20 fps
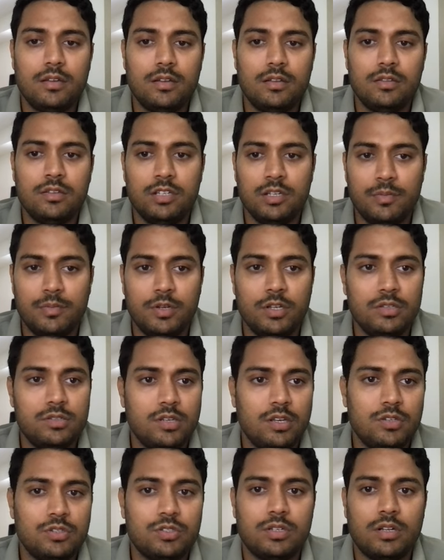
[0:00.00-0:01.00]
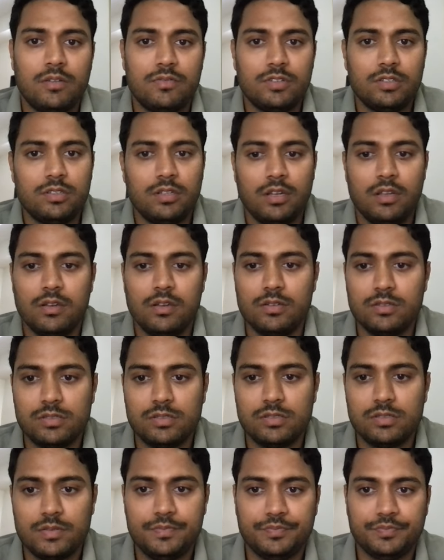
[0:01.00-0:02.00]
the depreciation after 3 years.
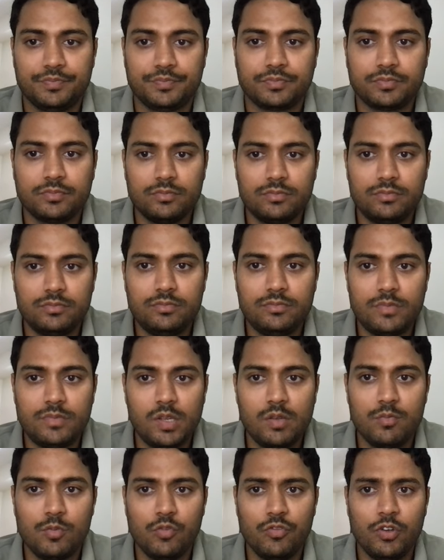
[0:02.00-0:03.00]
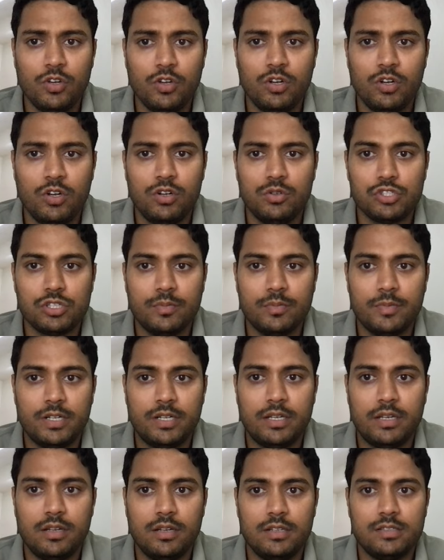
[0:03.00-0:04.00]
Moving on to question number
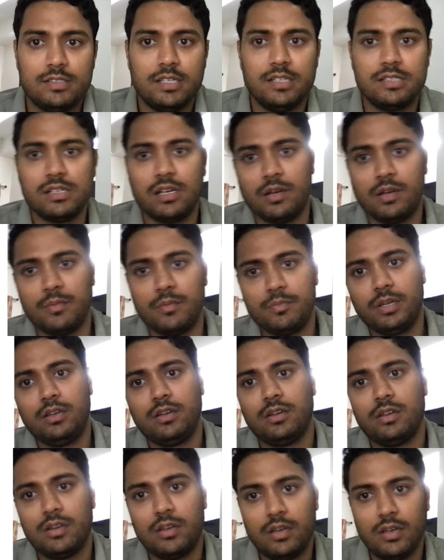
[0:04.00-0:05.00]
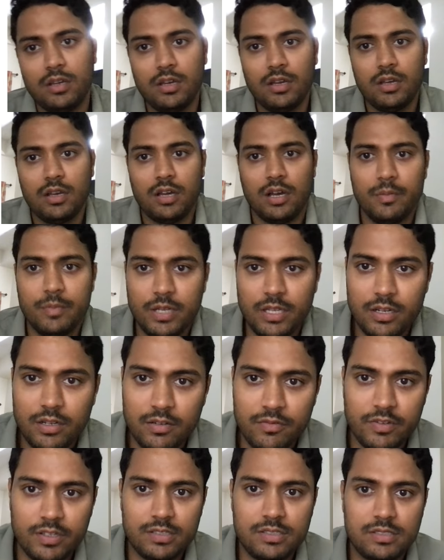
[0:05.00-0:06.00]
10, it says Amir
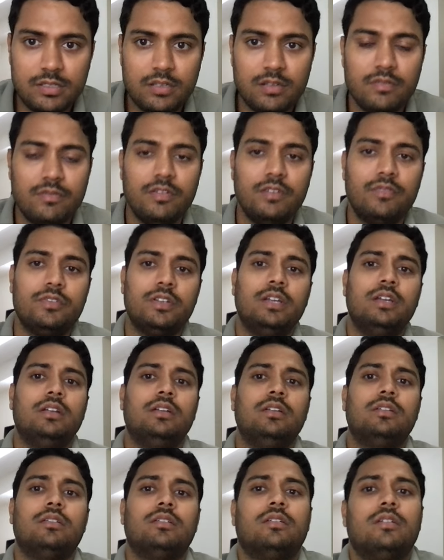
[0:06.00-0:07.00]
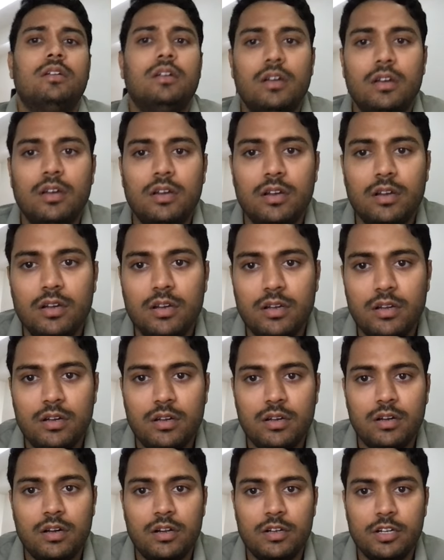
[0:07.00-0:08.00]
invests
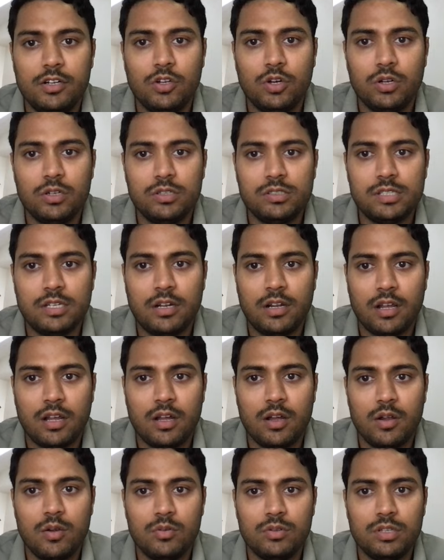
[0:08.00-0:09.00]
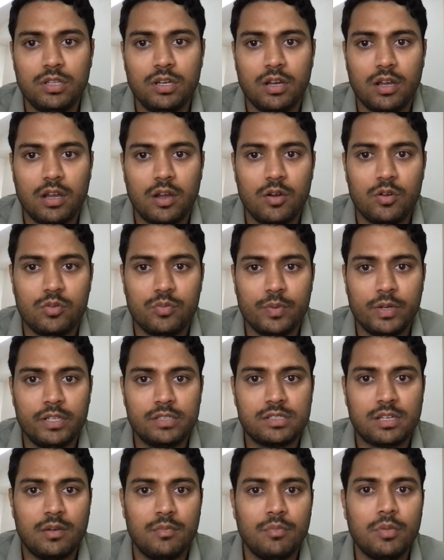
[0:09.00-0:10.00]
$1,500 in an account. The account pays
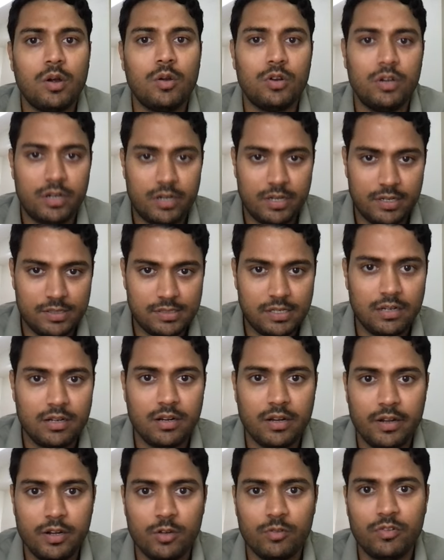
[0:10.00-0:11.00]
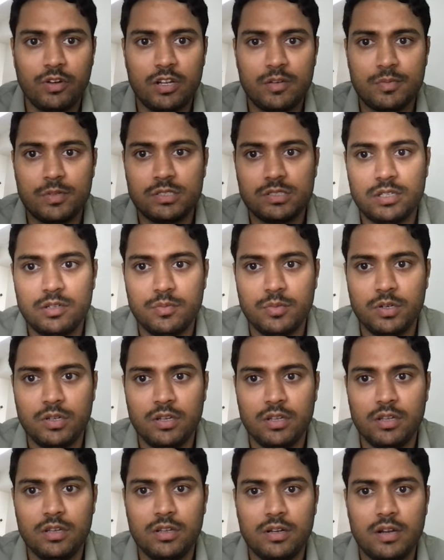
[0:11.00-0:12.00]
compound interest at the rate of R% per
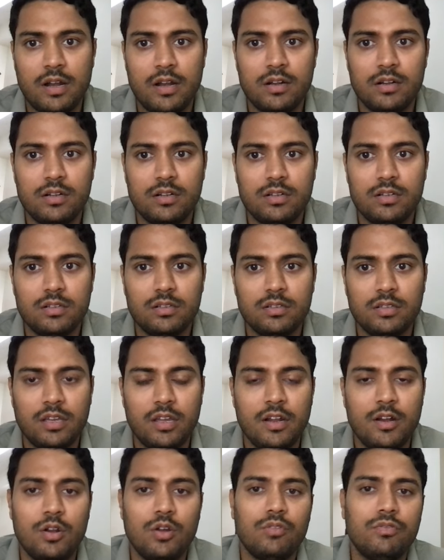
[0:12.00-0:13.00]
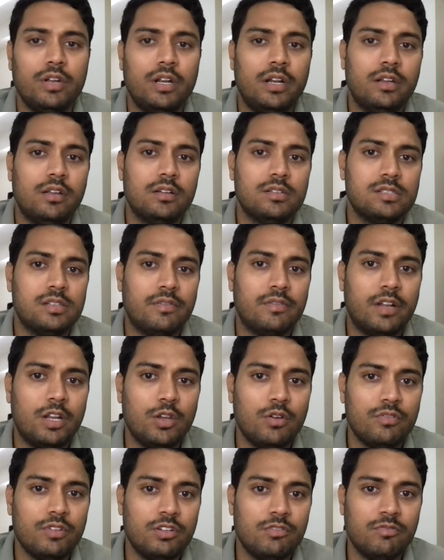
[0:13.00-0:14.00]
year. At the end of 8 years, the value
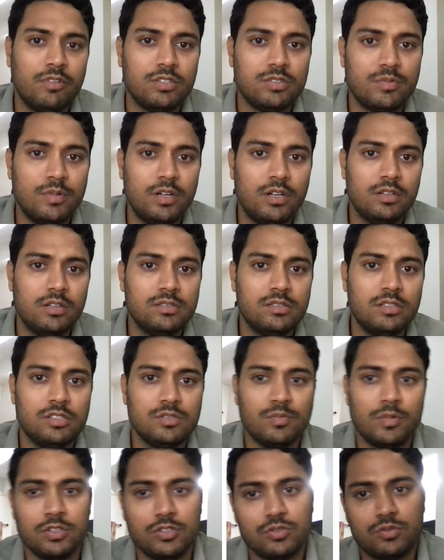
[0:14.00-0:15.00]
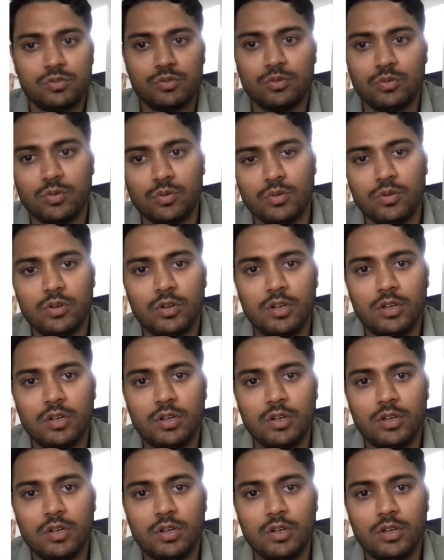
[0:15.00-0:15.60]
of investment is this much. So